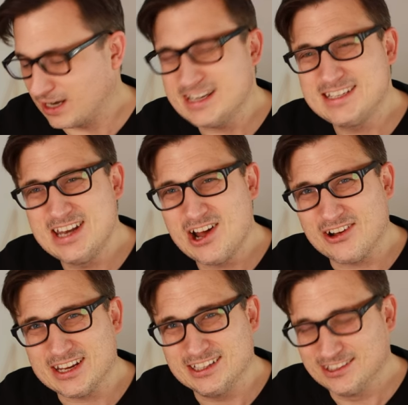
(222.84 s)
and he's
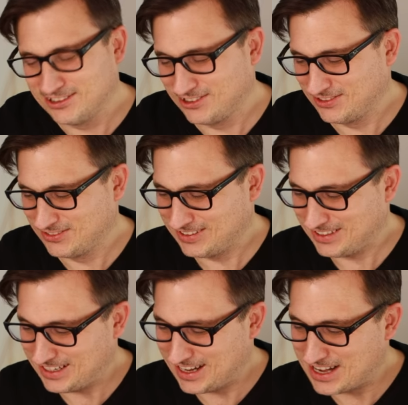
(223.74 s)
9.
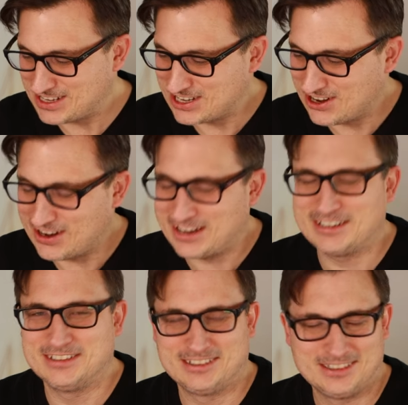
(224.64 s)
And it's like,
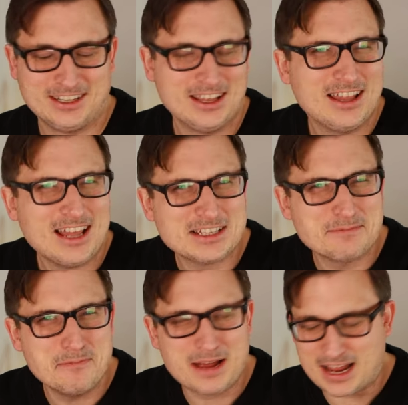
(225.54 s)

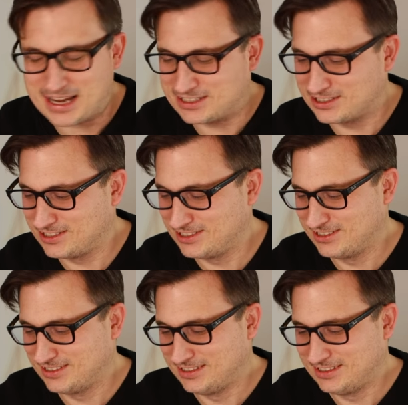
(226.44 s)
that's mad.
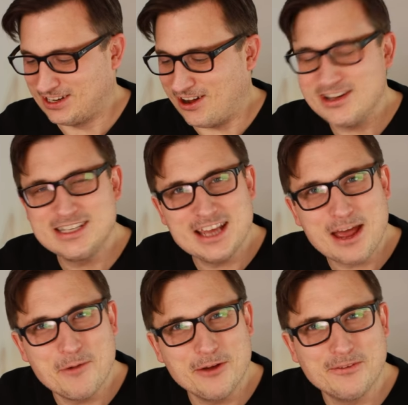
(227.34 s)
I didn't
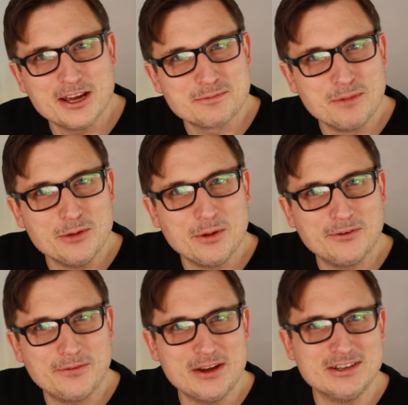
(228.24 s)
get my first
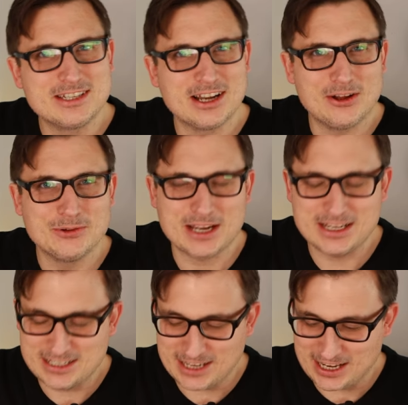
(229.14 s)
mobile phone until I was
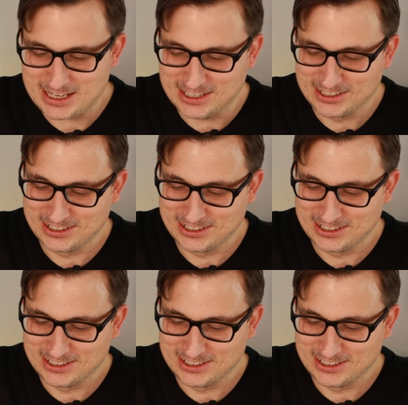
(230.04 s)
18.